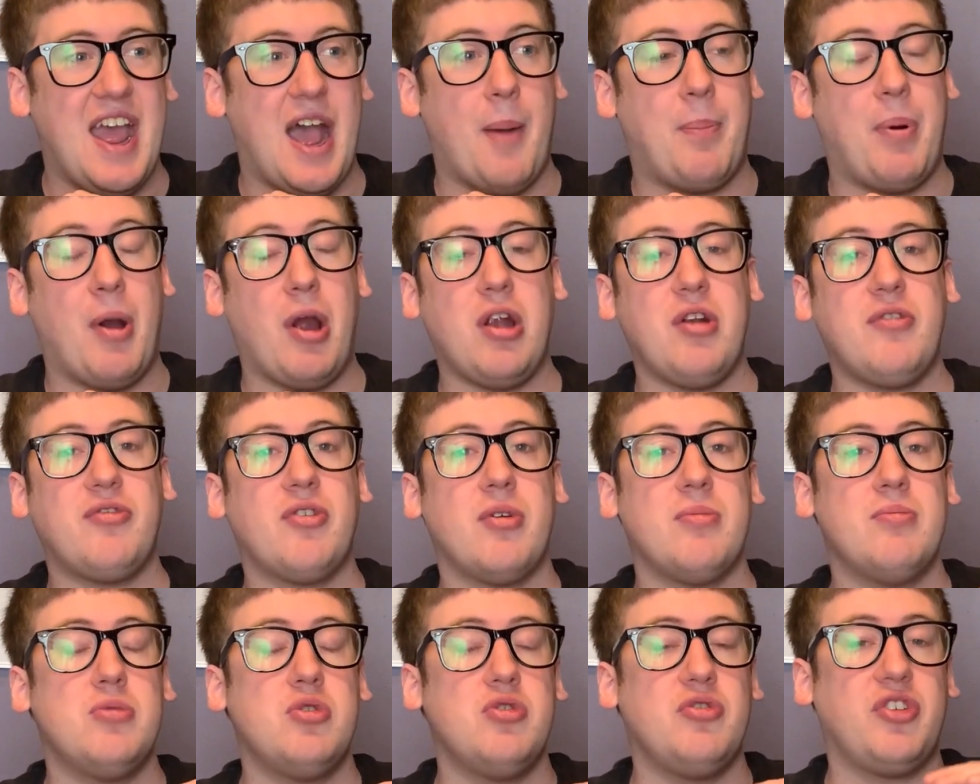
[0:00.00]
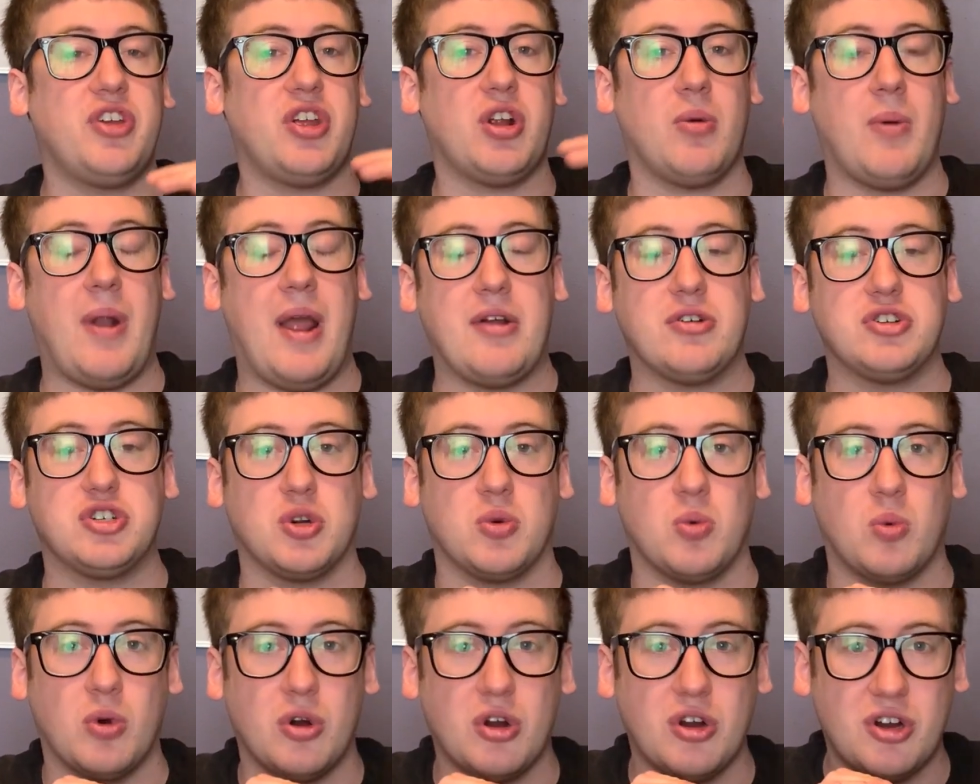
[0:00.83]
Apart from moving around
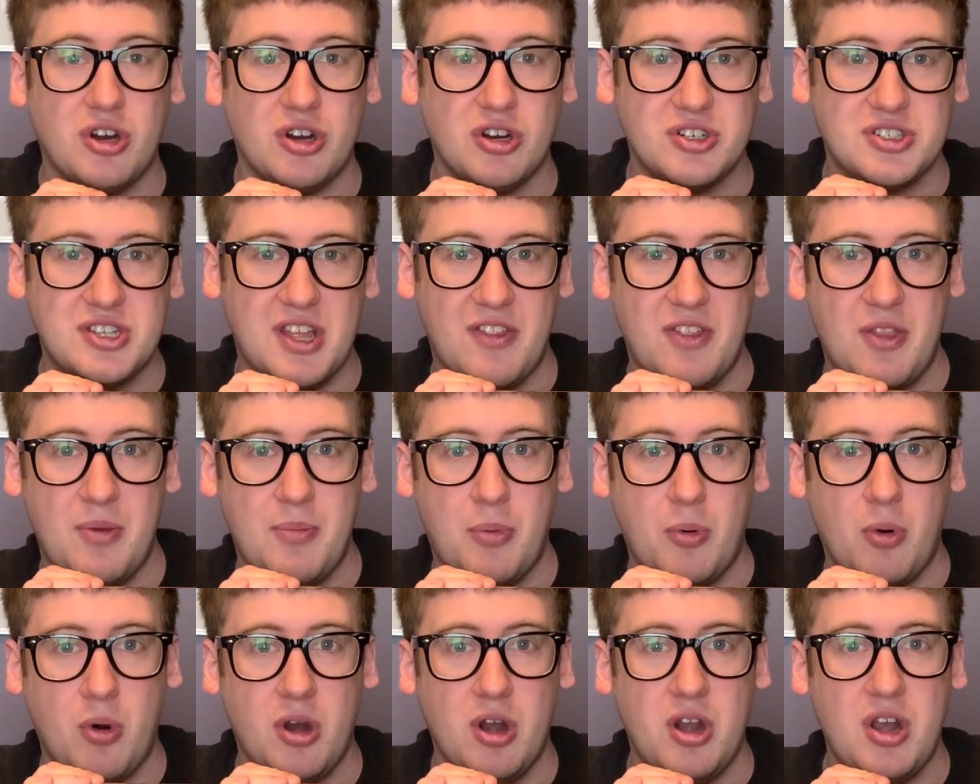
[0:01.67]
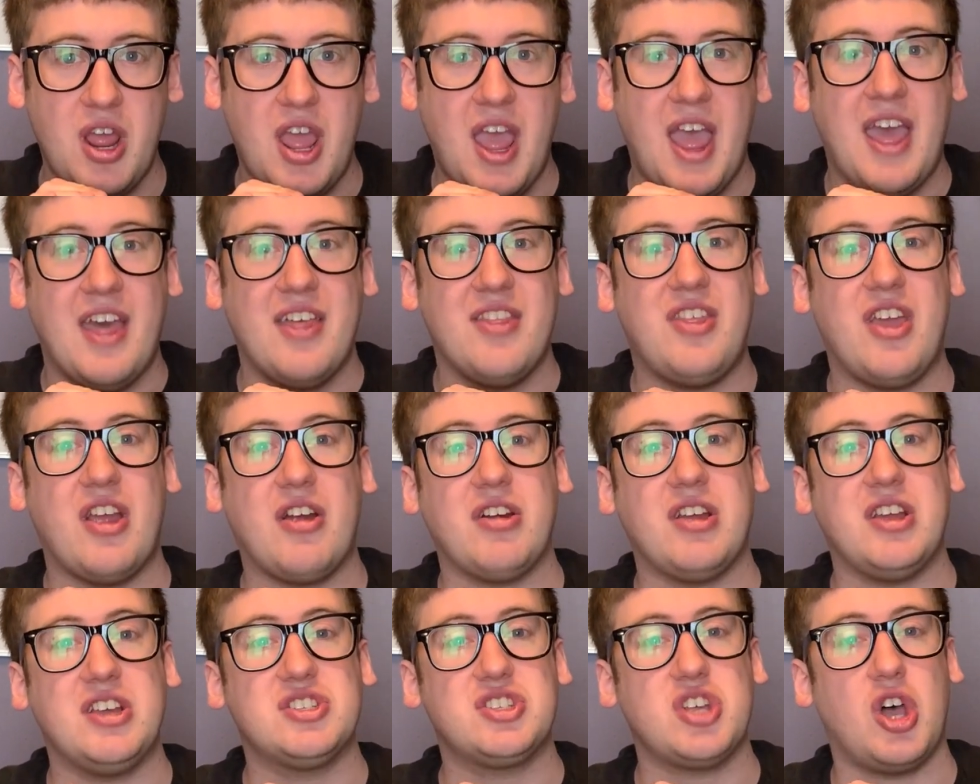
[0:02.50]
your workers on the board,
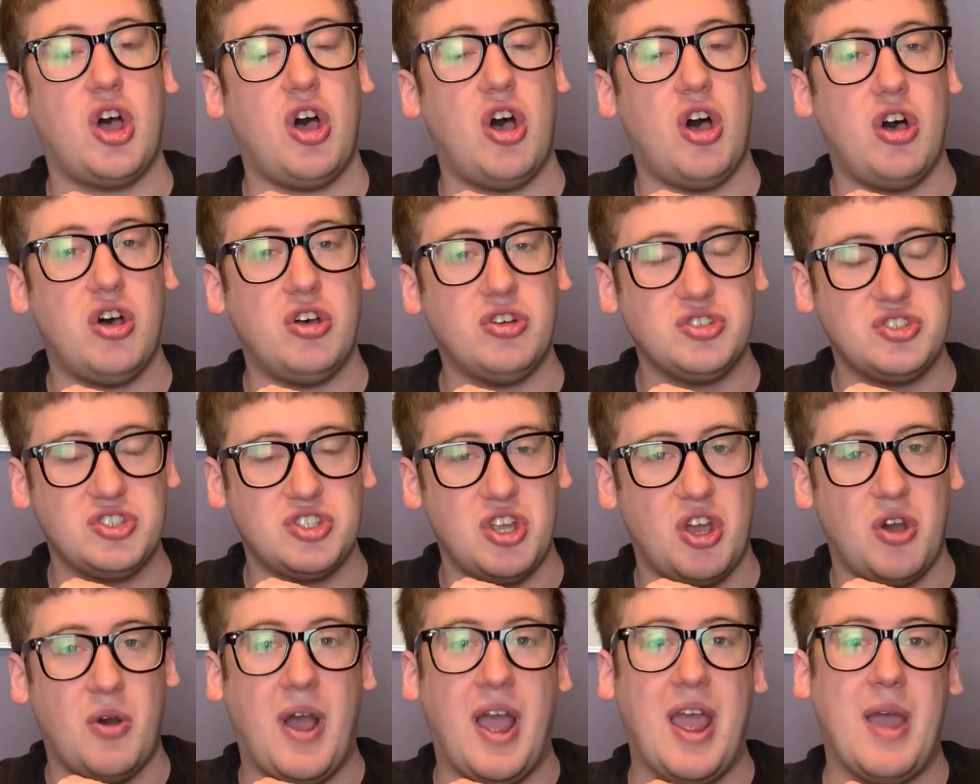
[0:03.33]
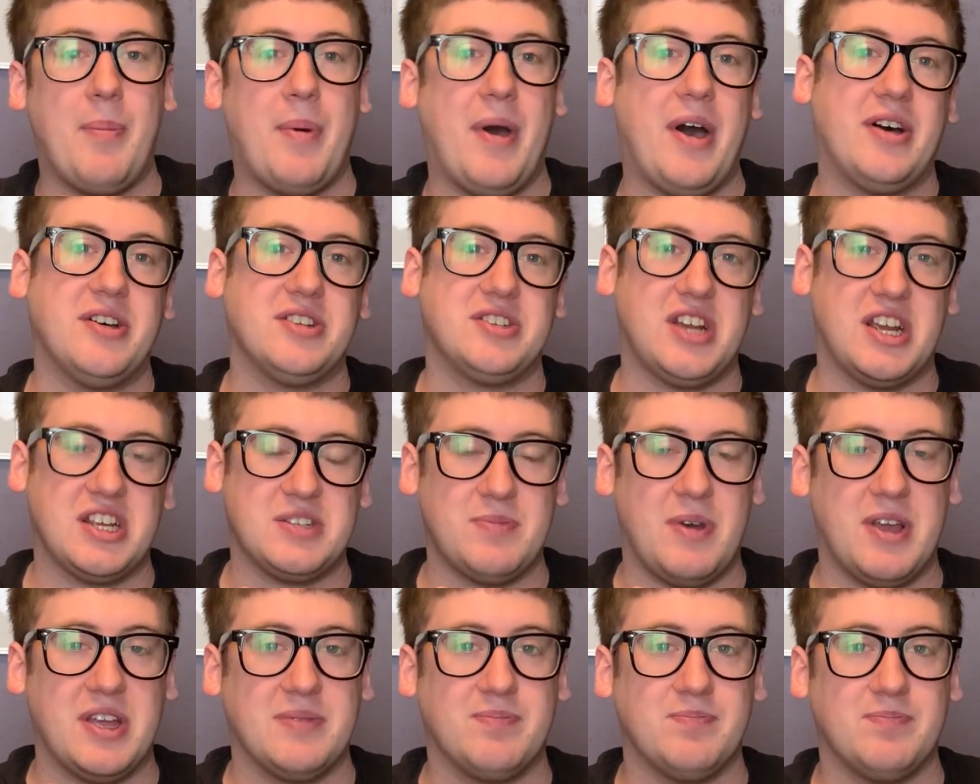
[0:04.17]
there is also, I
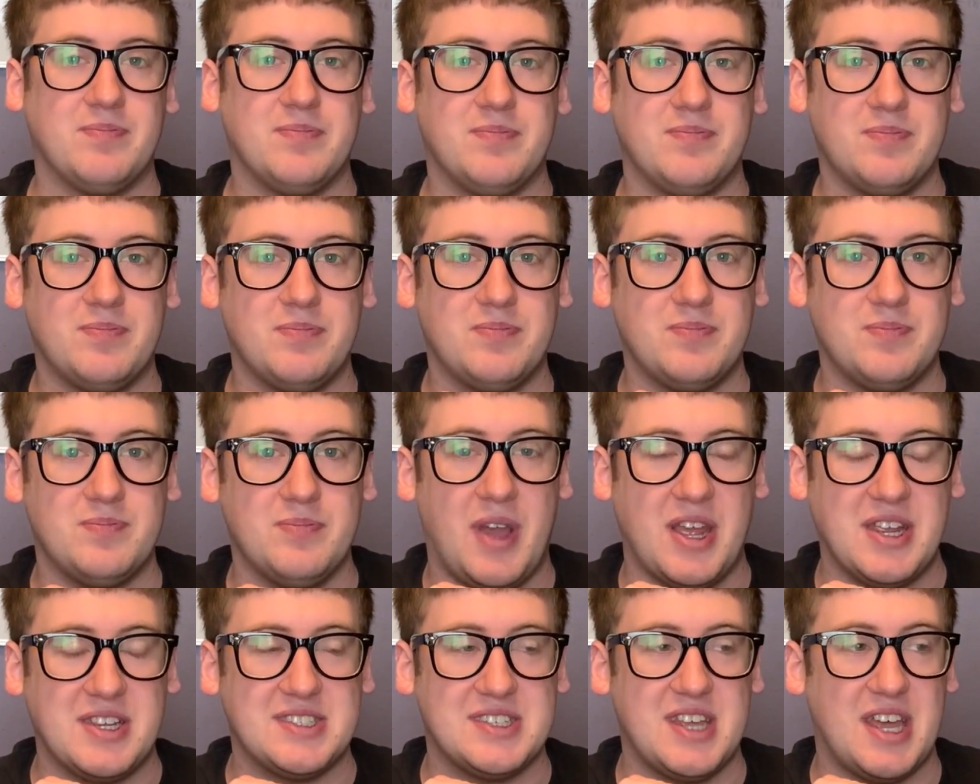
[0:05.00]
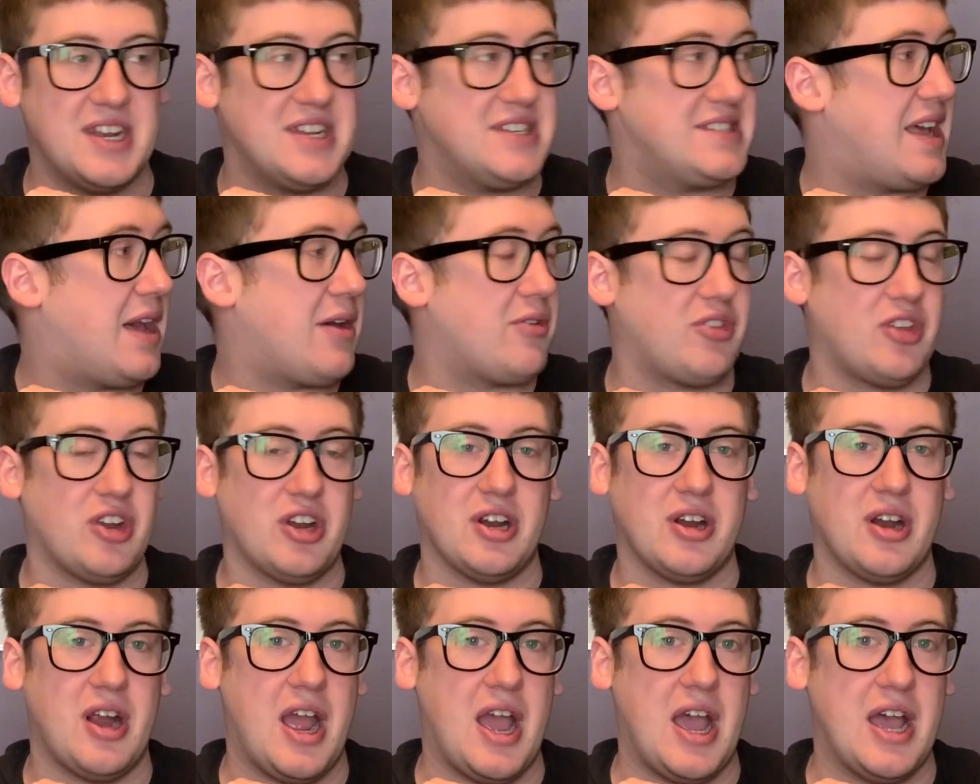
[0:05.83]
apologize, my my son is out
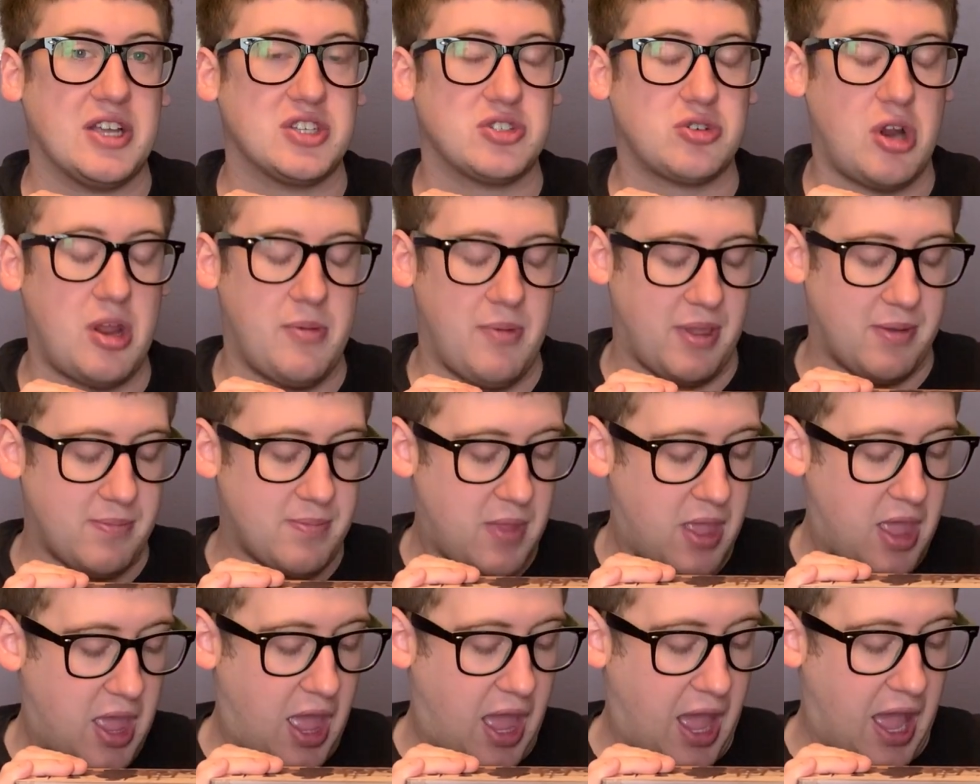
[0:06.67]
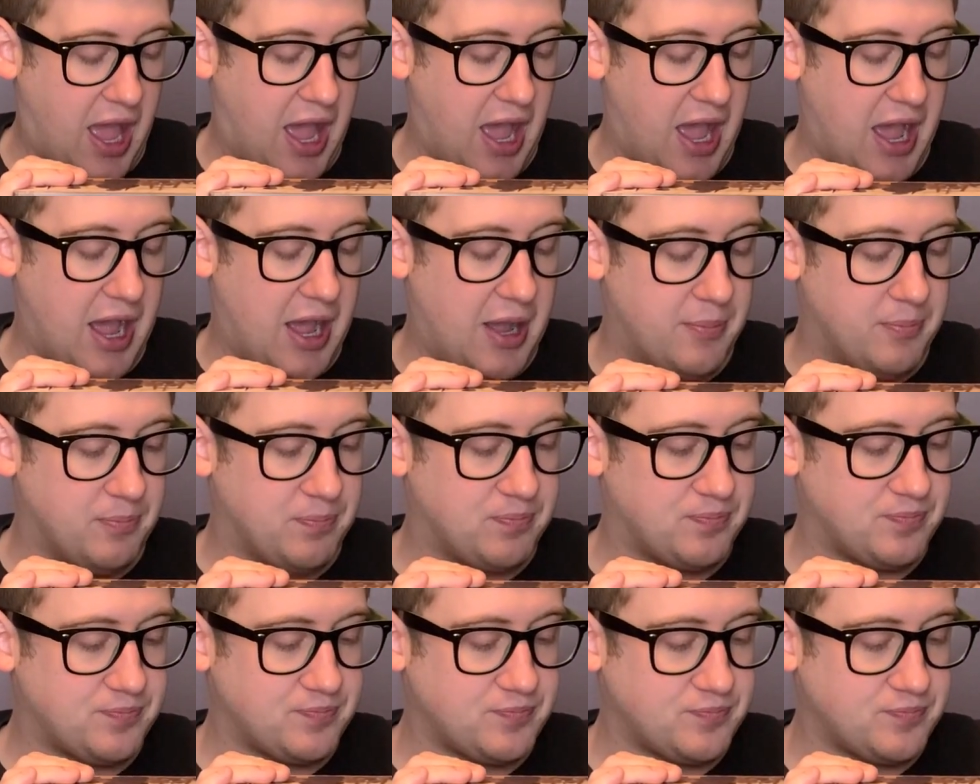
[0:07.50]
there uh, screaming. Um,